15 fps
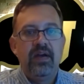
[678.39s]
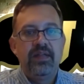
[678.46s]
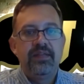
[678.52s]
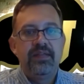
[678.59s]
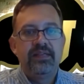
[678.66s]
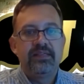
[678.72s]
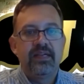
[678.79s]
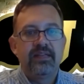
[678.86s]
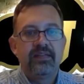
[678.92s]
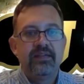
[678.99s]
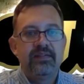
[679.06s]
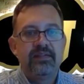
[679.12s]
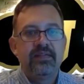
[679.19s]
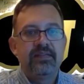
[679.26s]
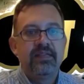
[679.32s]
things like
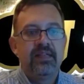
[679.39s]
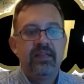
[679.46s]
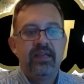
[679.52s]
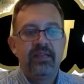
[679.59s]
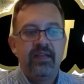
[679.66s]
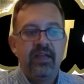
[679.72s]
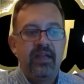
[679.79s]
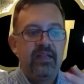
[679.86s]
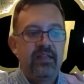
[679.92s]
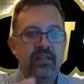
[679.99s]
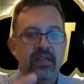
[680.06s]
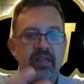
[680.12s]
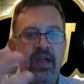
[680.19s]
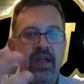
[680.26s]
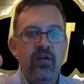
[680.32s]
this doesn't let the
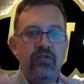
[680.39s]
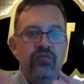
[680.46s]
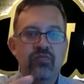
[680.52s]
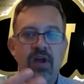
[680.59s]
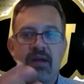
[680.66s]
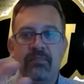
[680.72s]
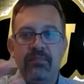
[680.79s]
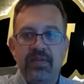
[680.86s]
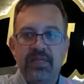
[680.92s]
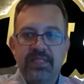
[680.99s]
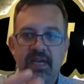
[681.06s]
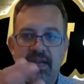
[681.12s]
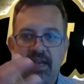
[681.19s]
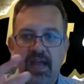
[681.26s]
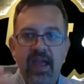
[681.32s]
air droplets
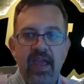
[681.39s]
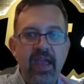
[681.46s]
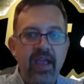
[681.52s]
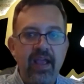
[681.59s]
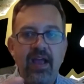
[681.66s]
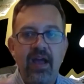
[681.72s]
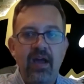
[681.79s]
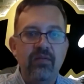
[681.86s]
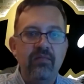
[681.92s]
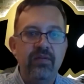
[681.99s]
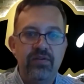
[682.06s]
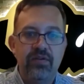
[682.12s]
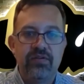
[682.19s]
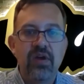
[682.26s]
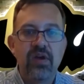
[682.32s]
kind of hang out when
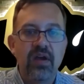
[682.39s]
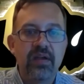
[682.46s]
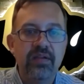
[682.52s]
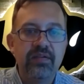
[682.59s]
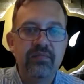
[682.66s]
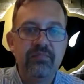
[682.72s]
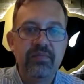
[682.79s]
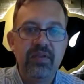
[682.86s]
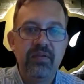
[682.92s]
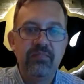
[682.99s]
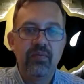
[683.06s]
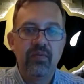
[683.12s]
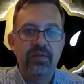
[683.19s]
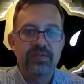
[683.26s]
you're talking to people.